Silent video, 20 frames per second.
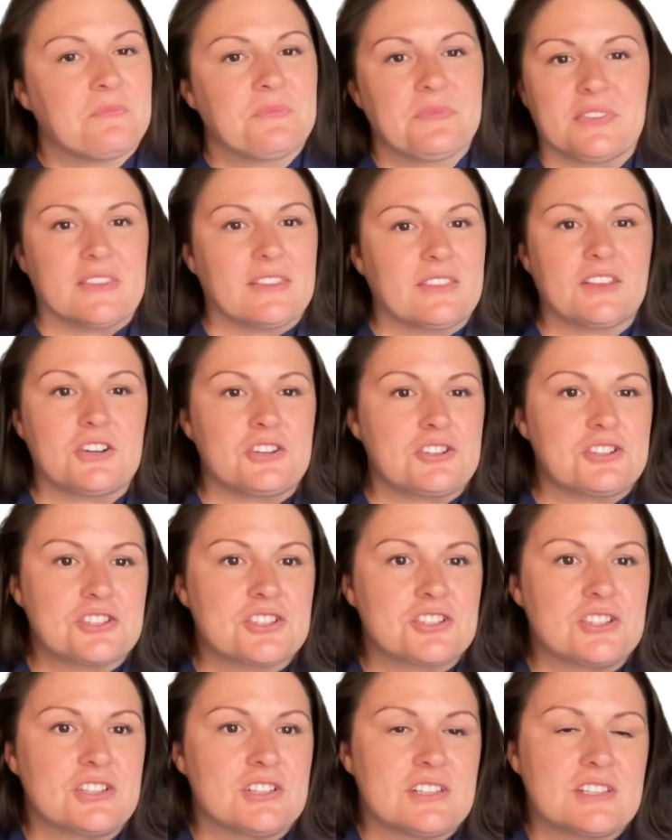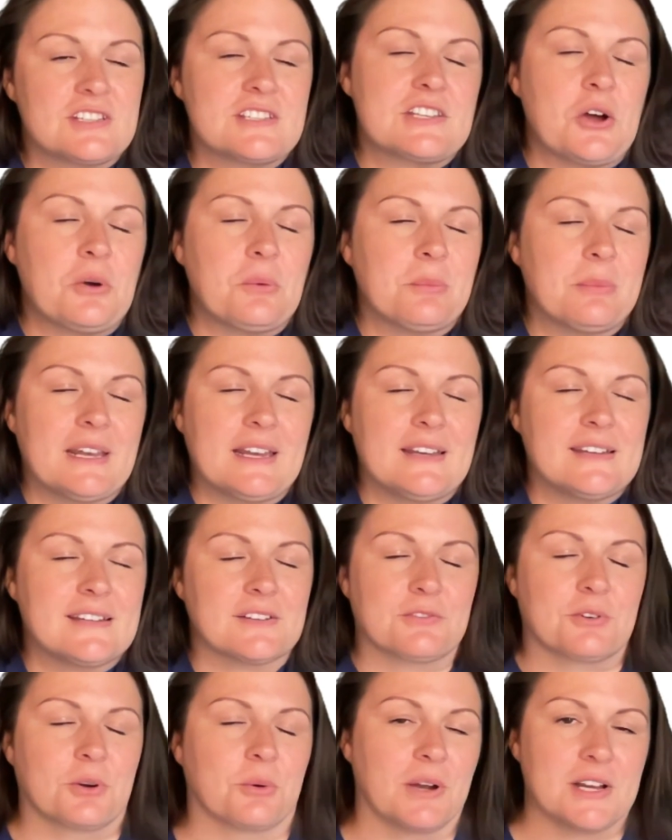There's so many
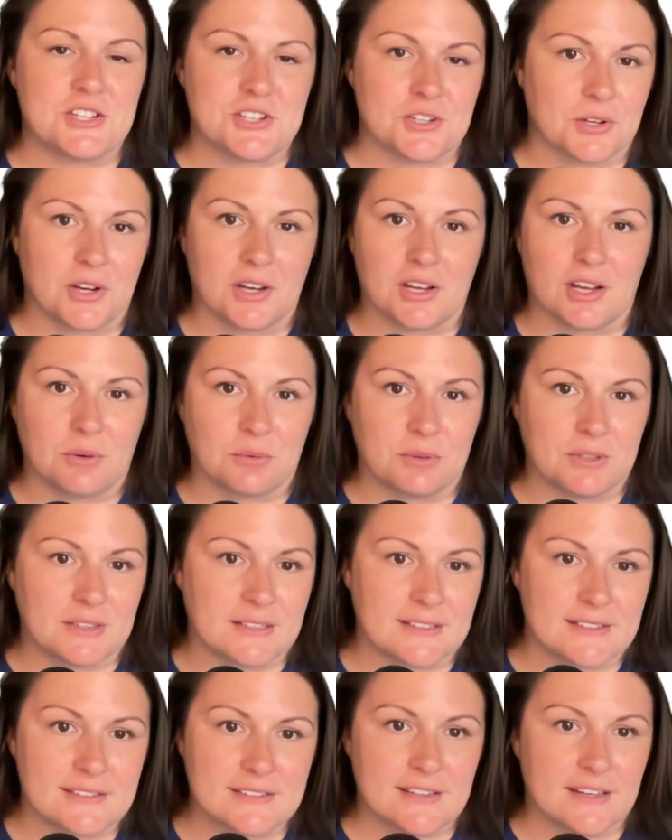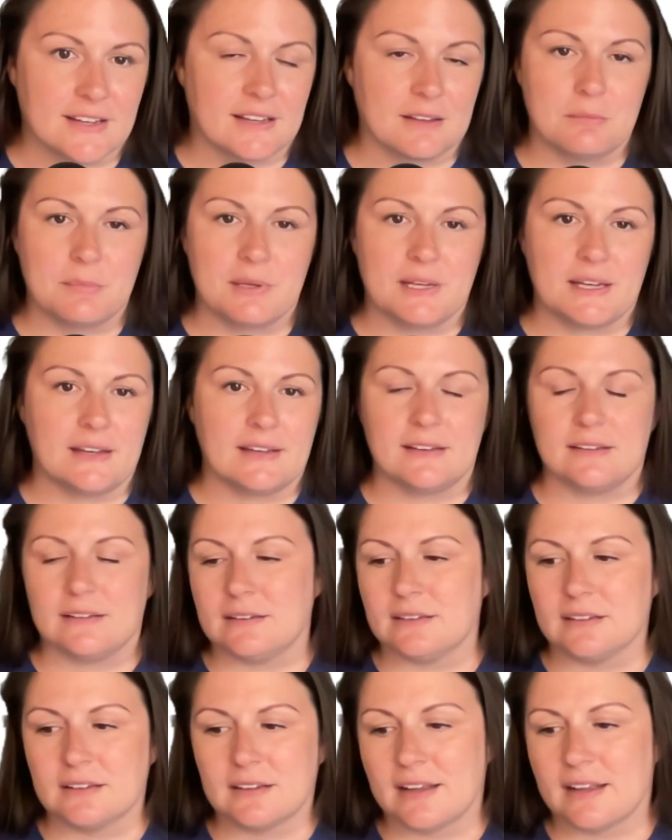different ways you can go with this. It can
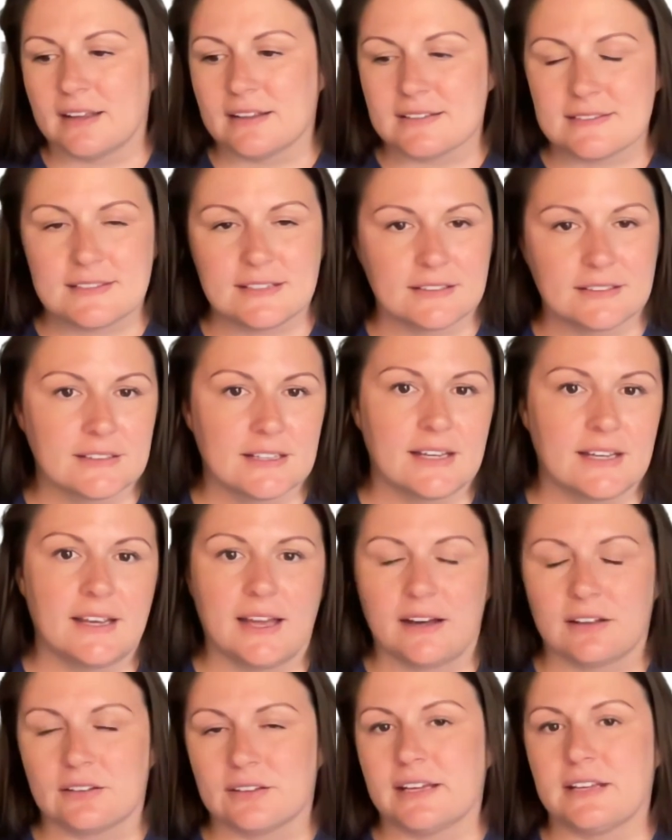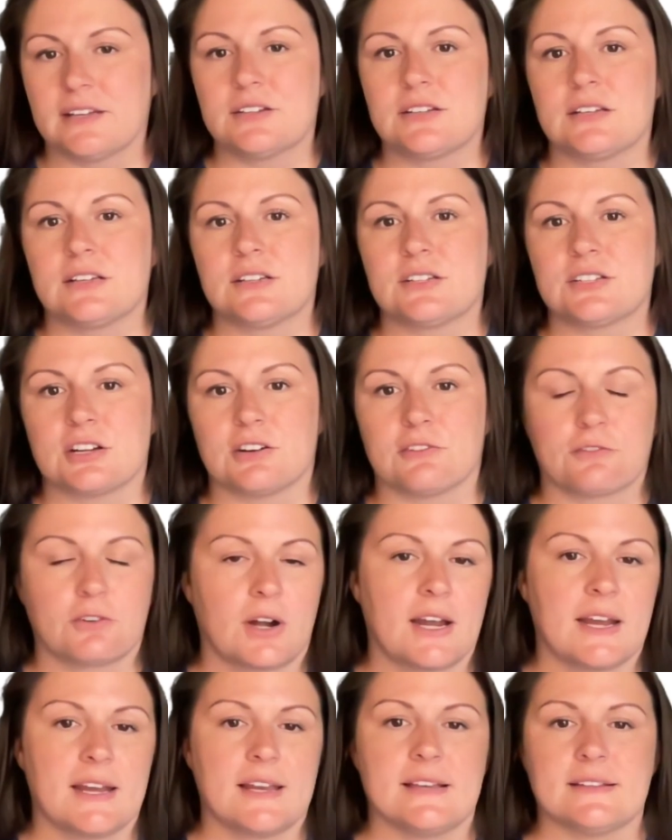be silly, outlandish, a
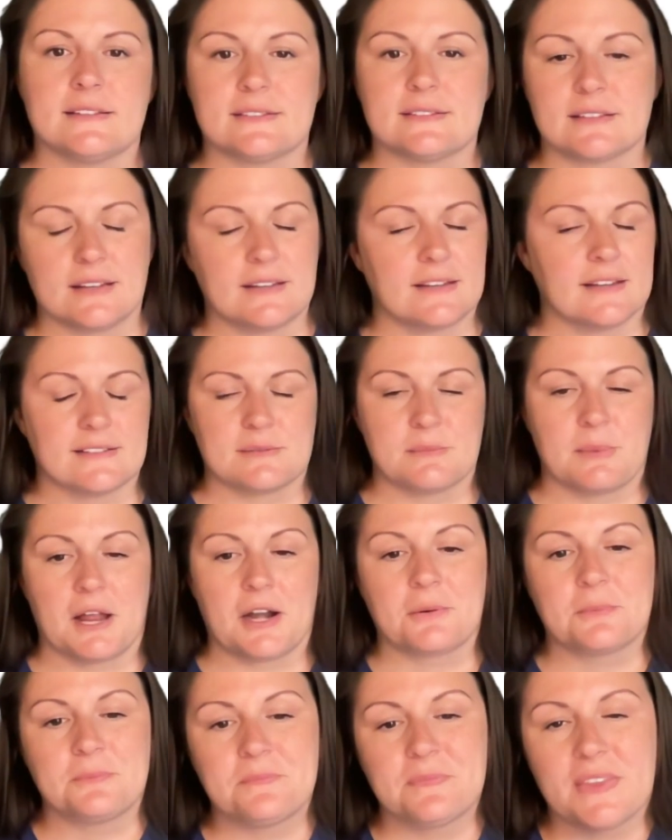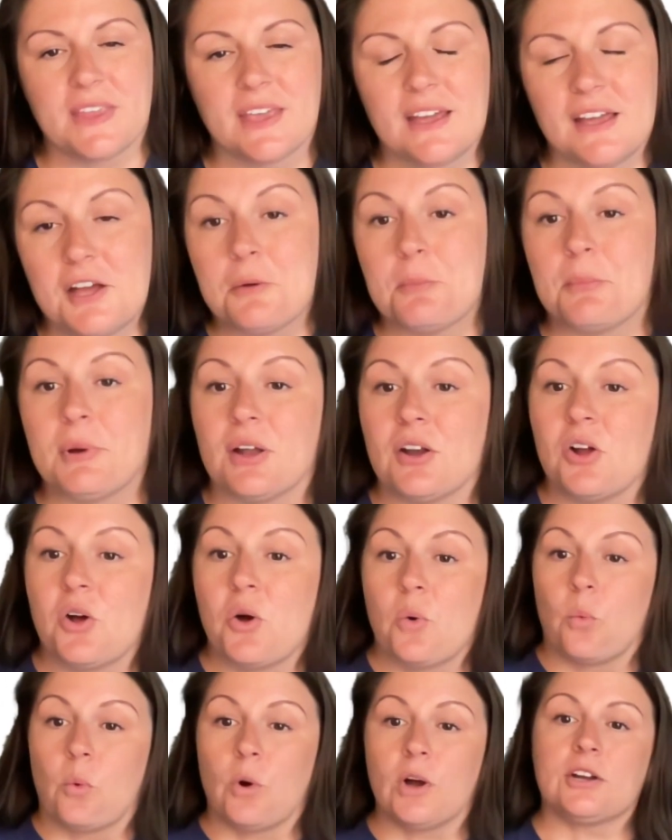phrase, it doesn't matter. But
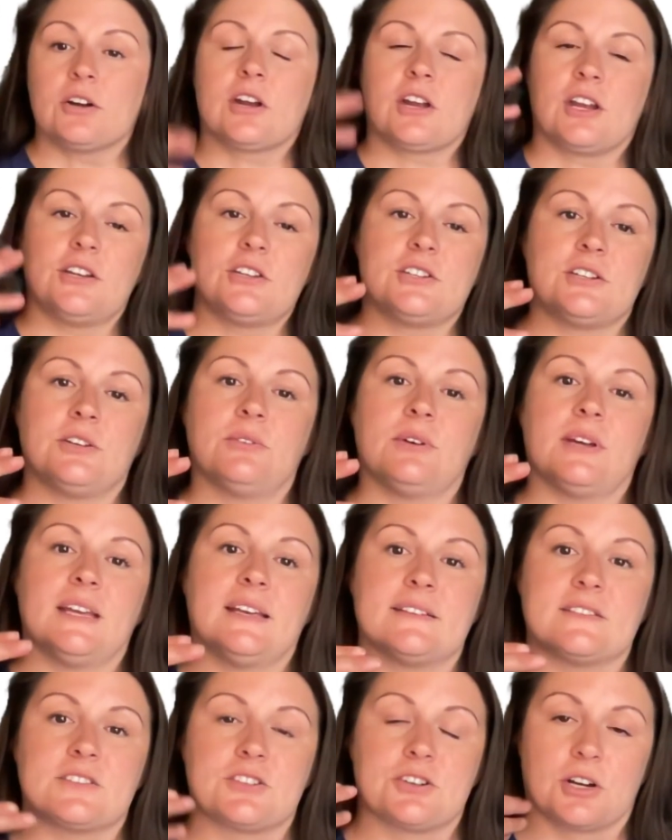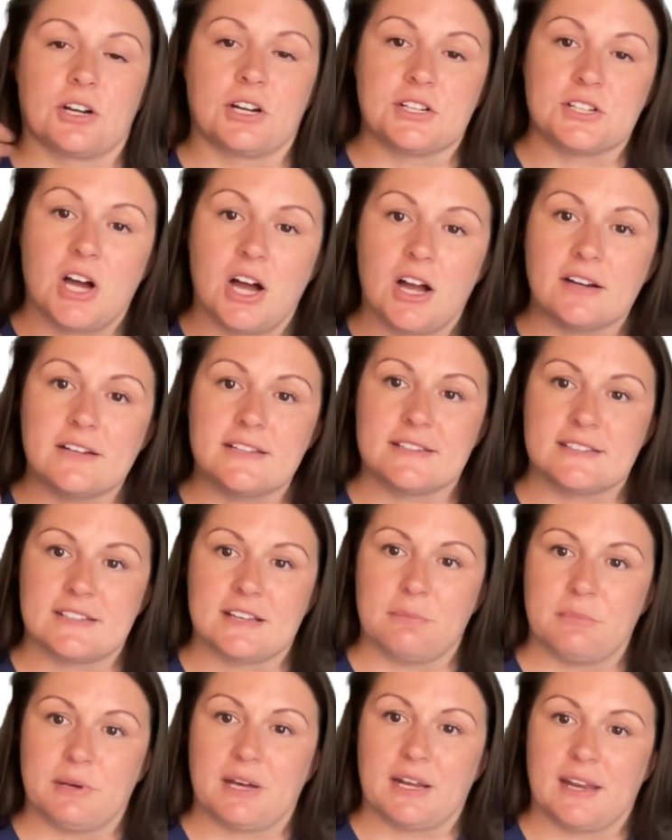what you're going to do is you're going to talk to
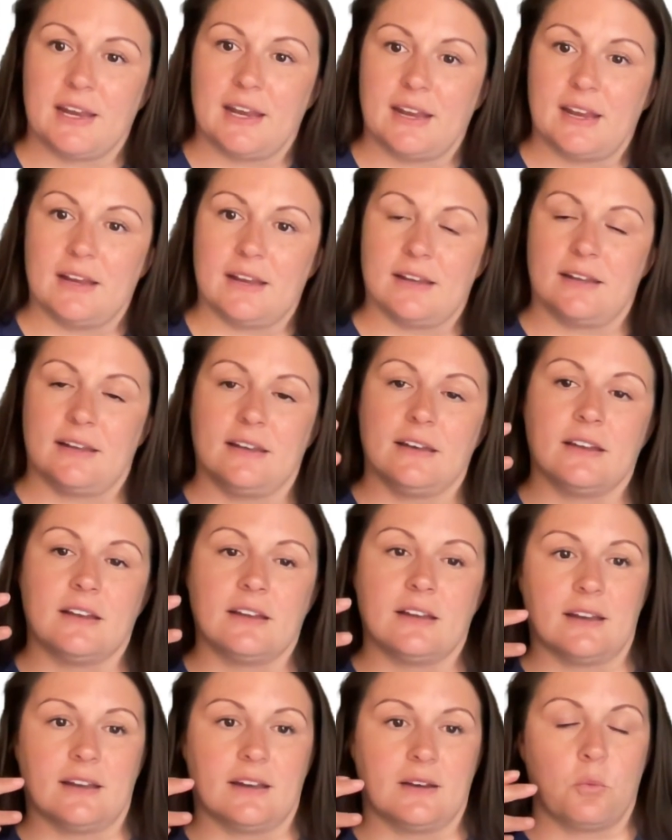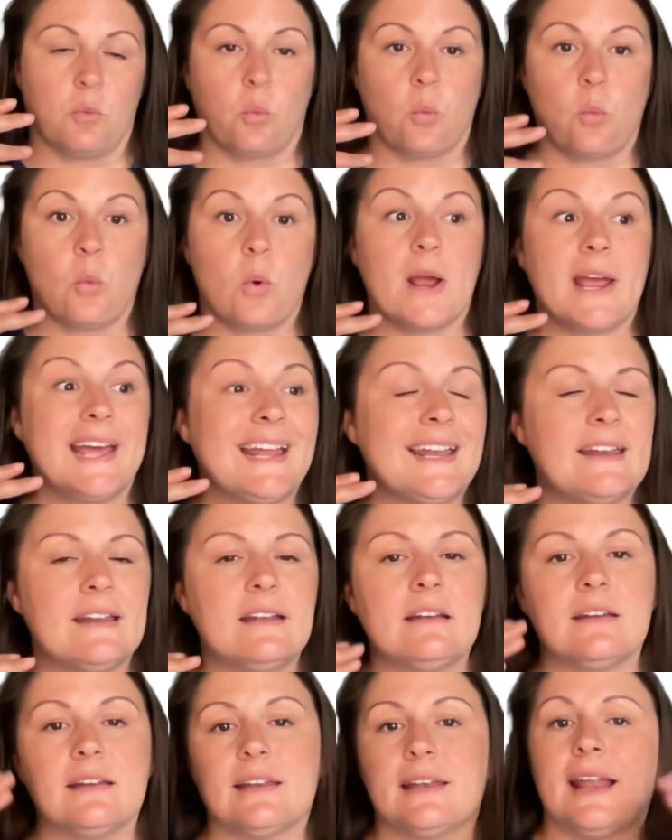somebody, and when
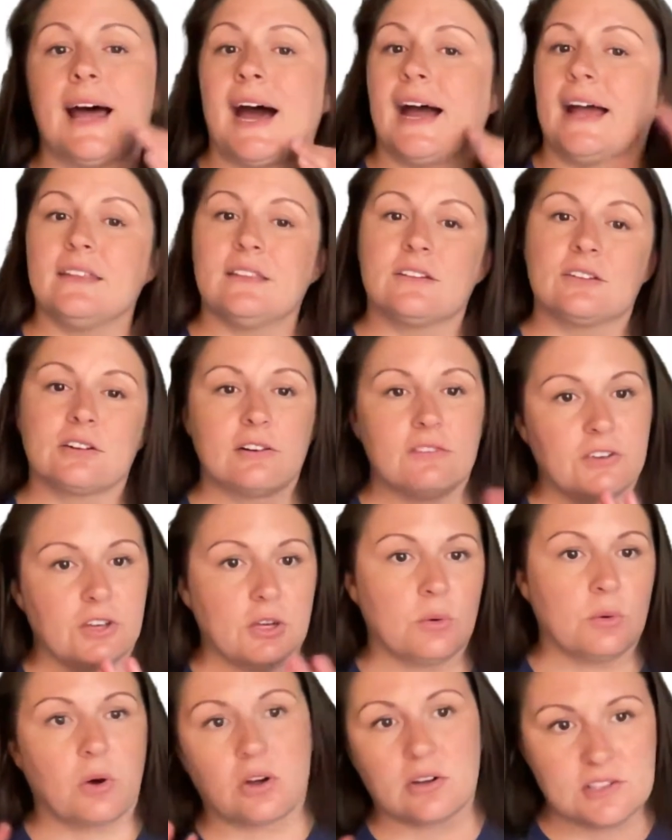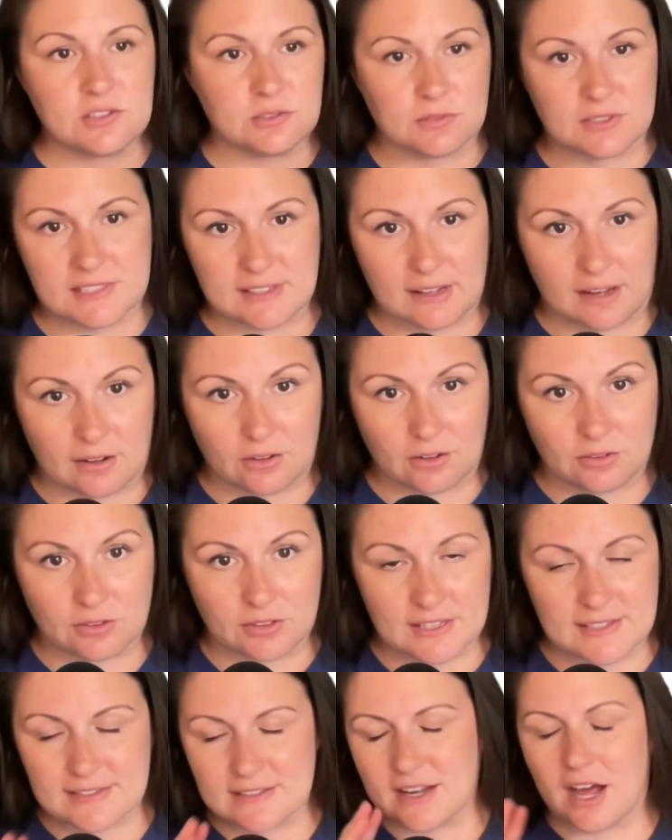neither of you are suicidal,
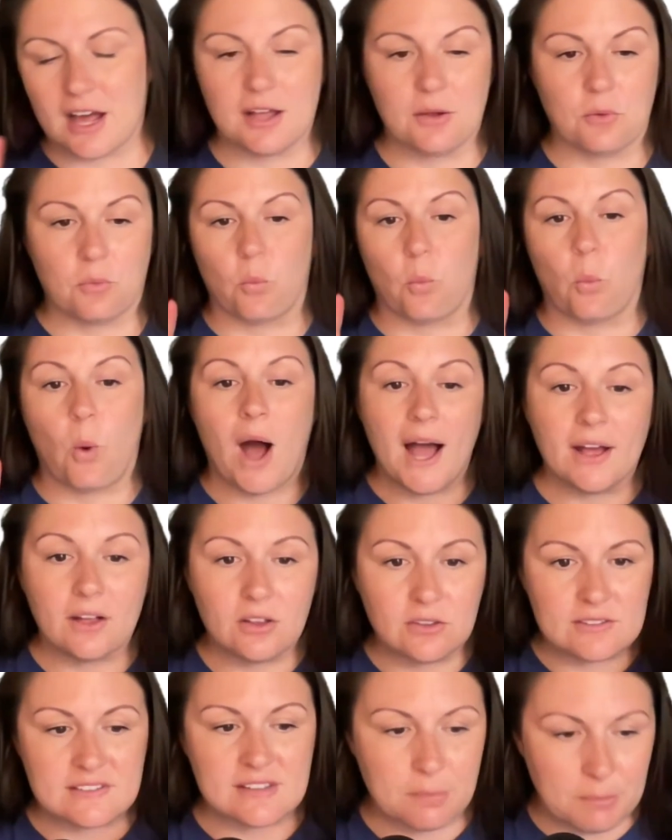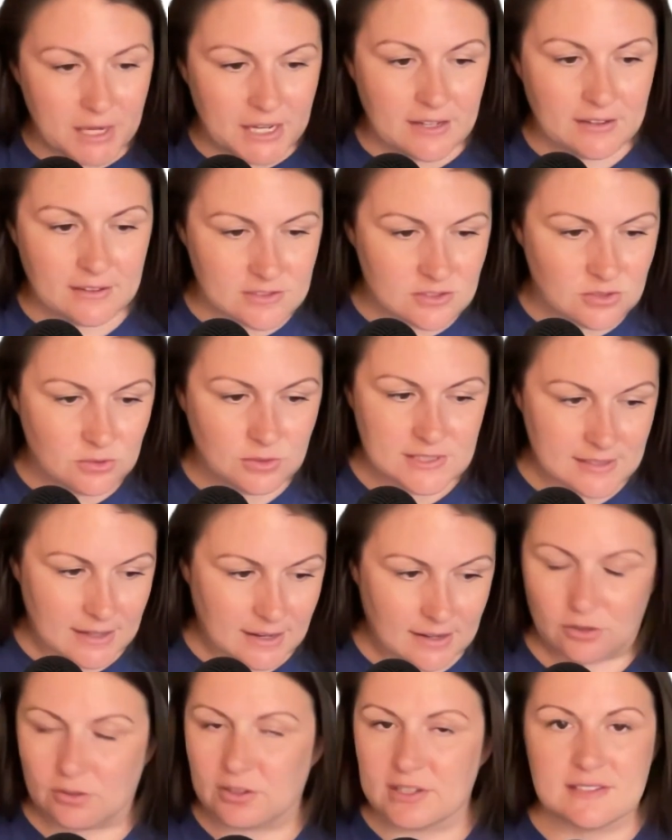it's not while somebody is
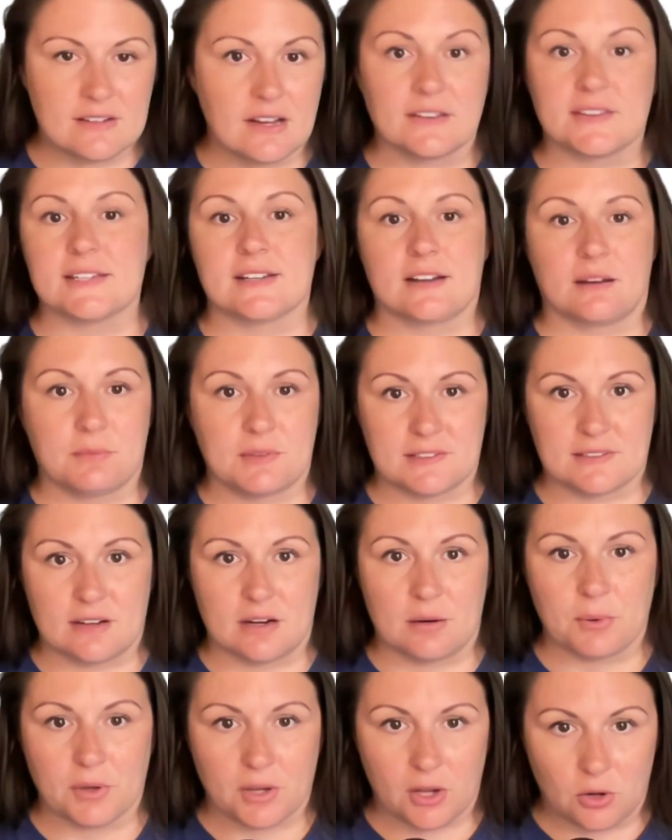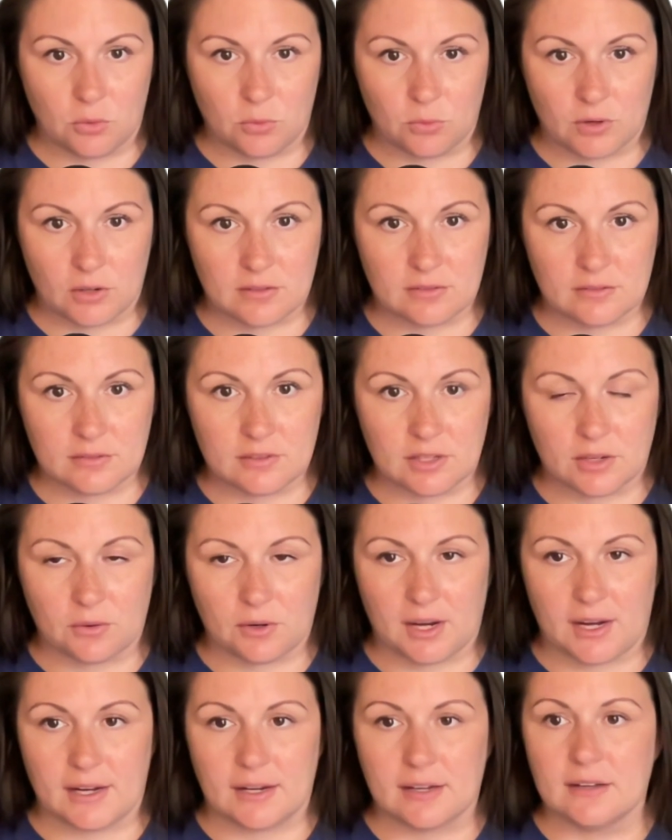suicidal is not the time to set up a code word.
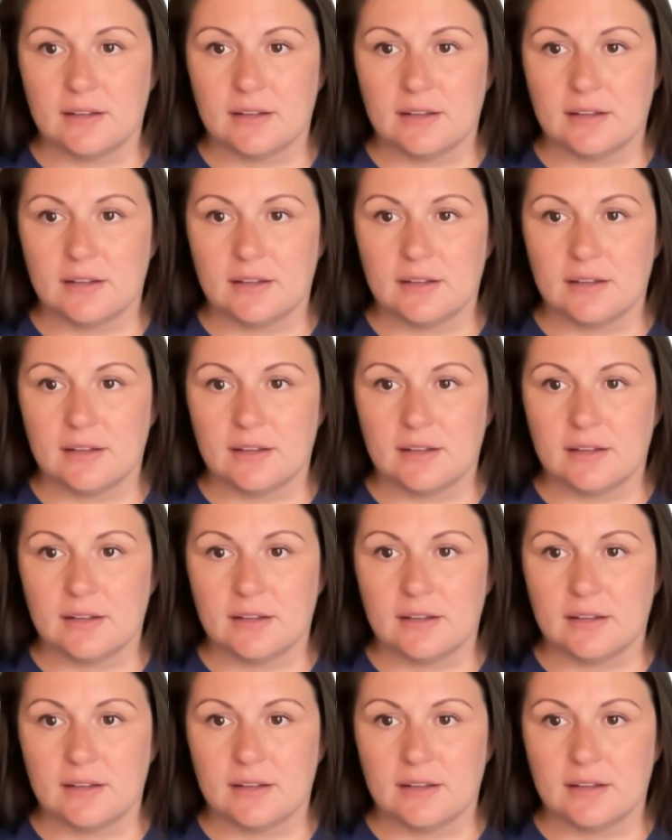Okay.